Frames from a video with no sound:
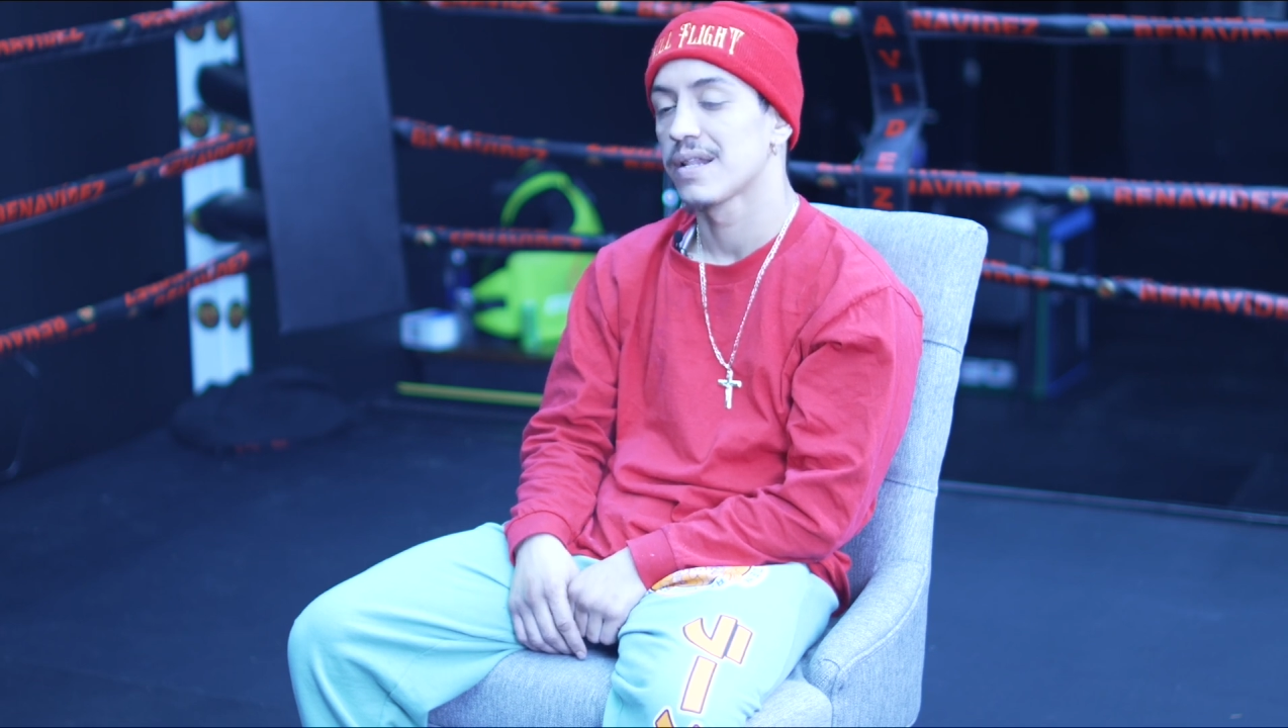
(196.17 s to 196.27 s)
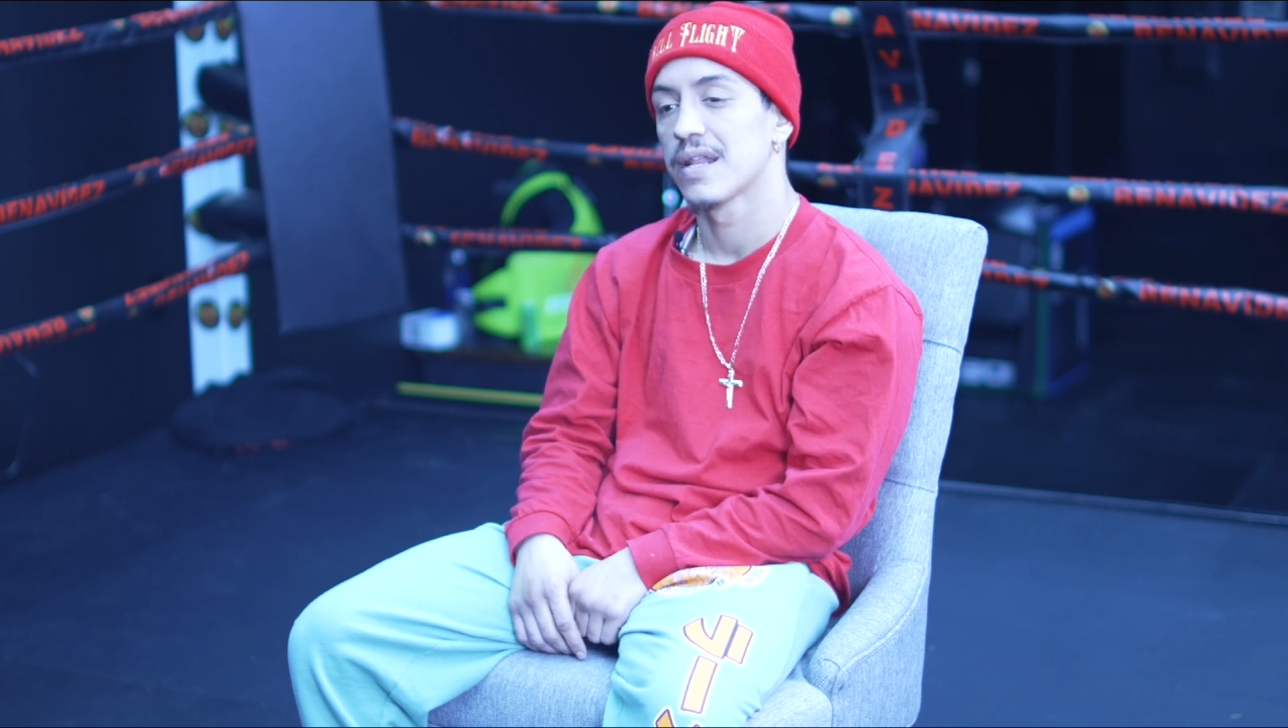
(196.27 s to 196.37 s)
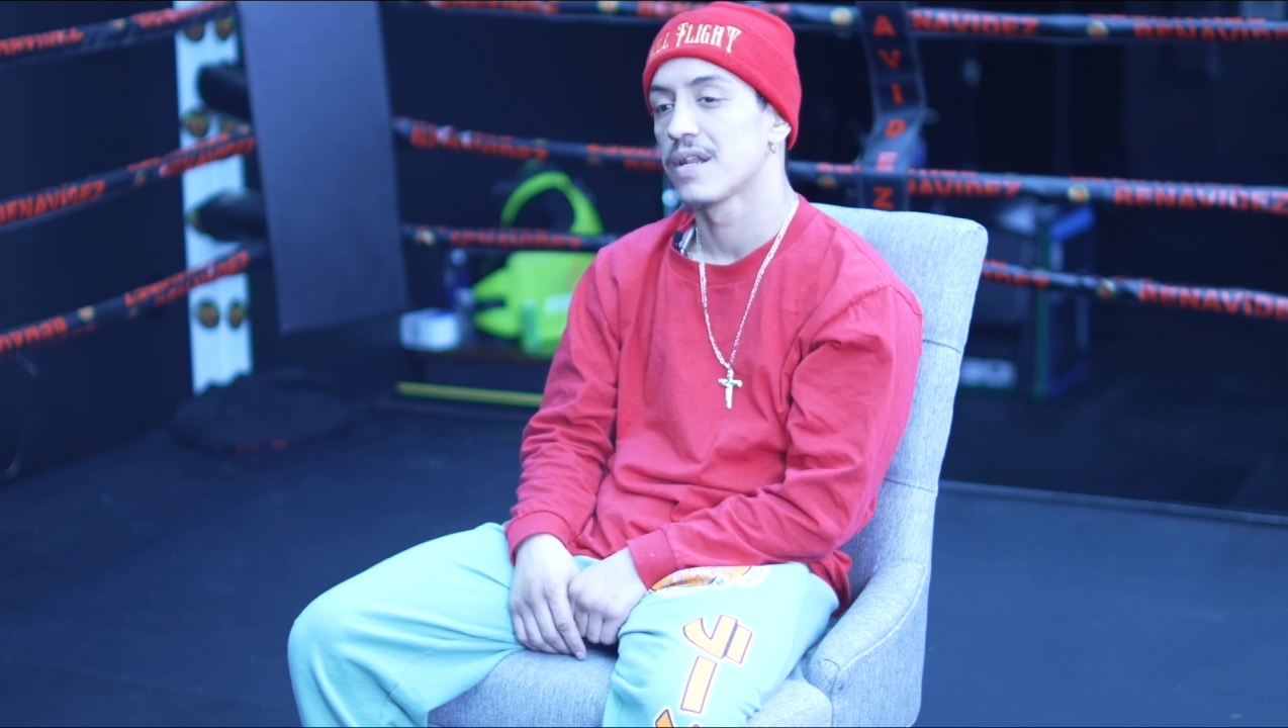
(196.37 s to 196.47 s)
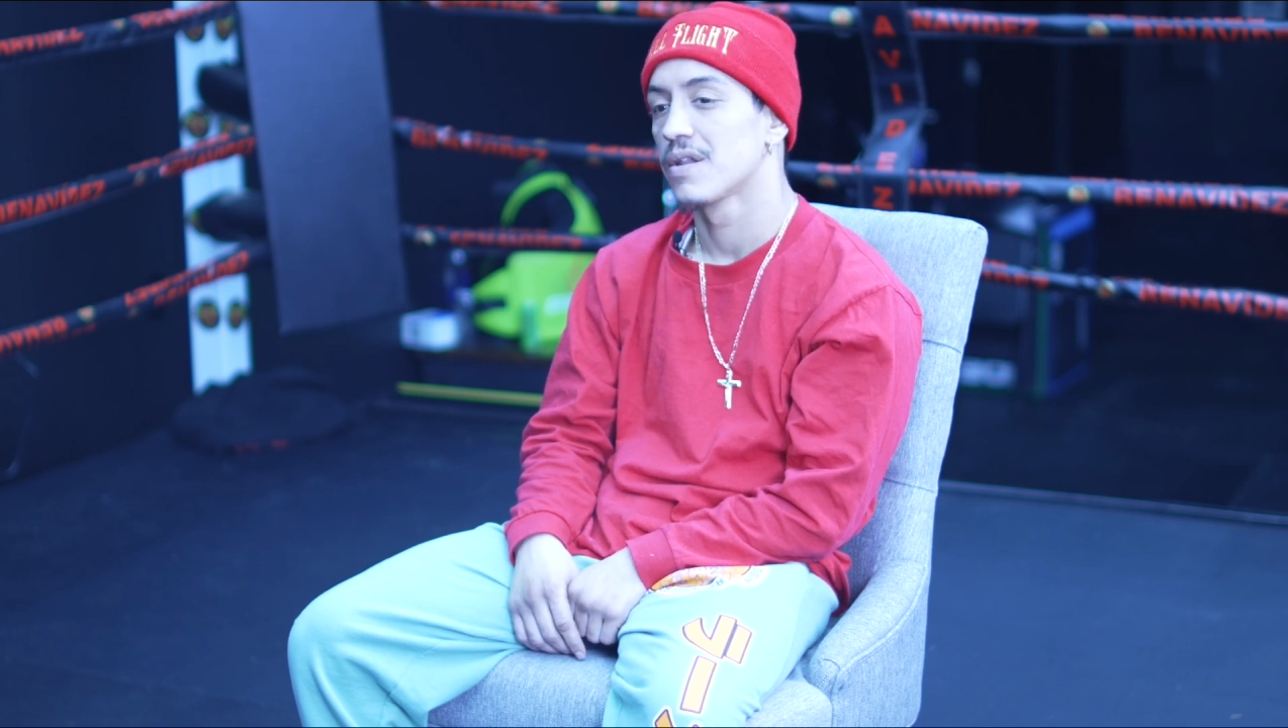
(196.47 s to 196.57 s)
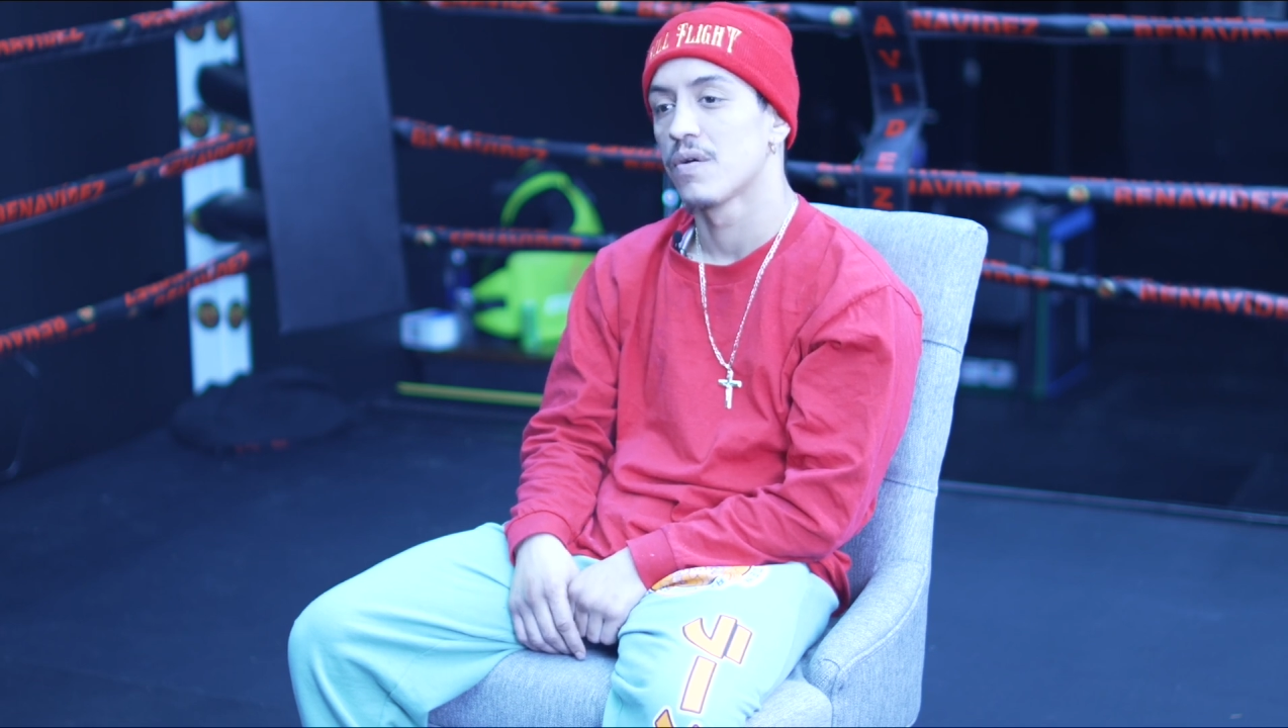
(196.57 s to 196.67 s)

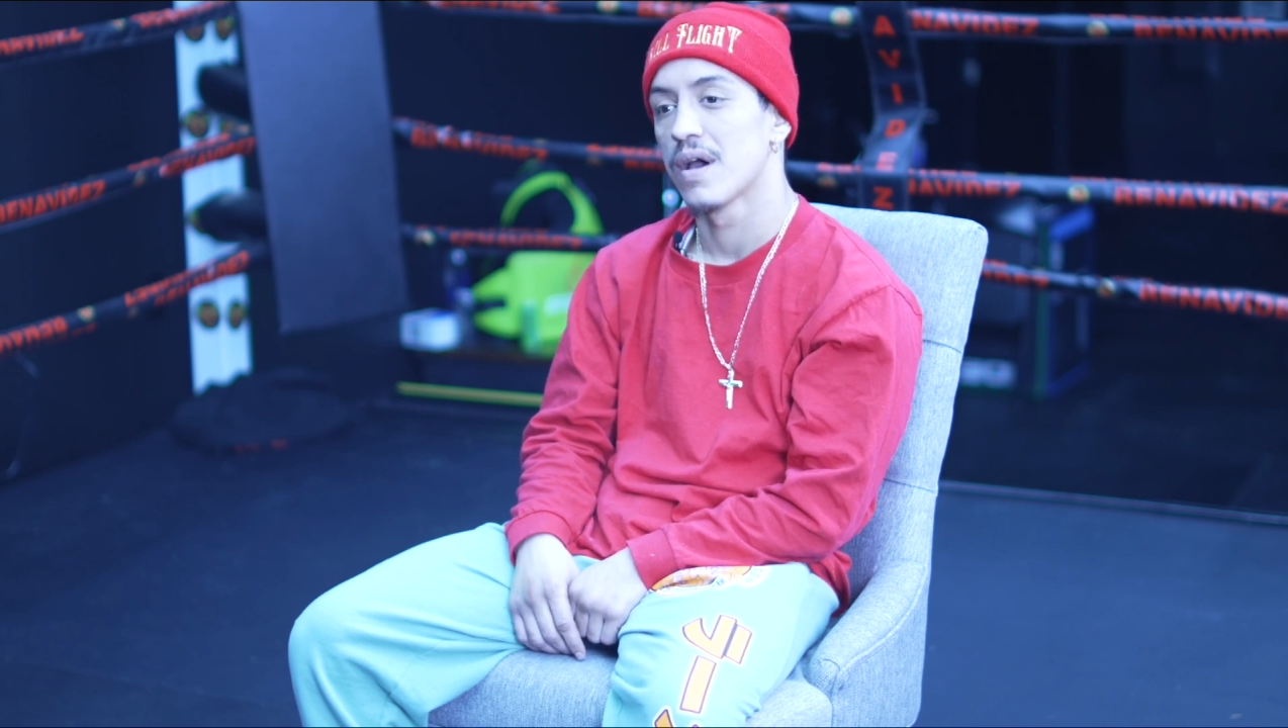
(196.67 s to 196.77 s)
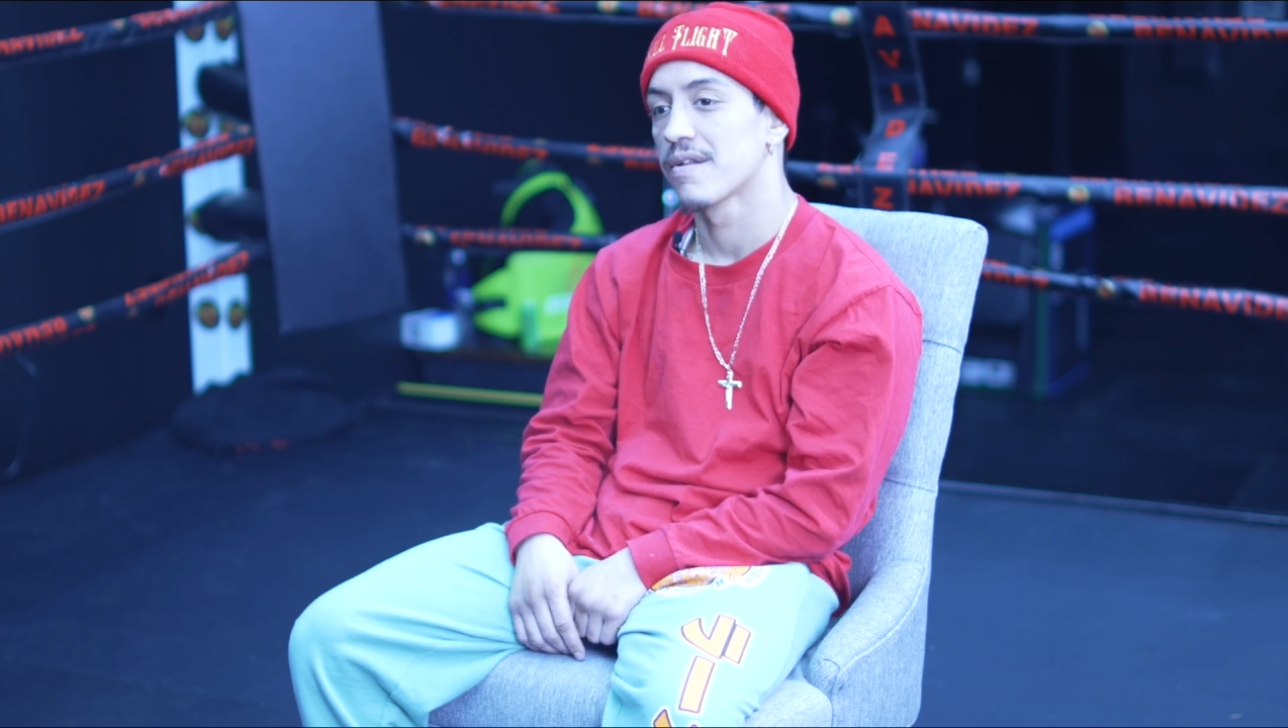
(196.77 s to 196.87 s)
that didn't know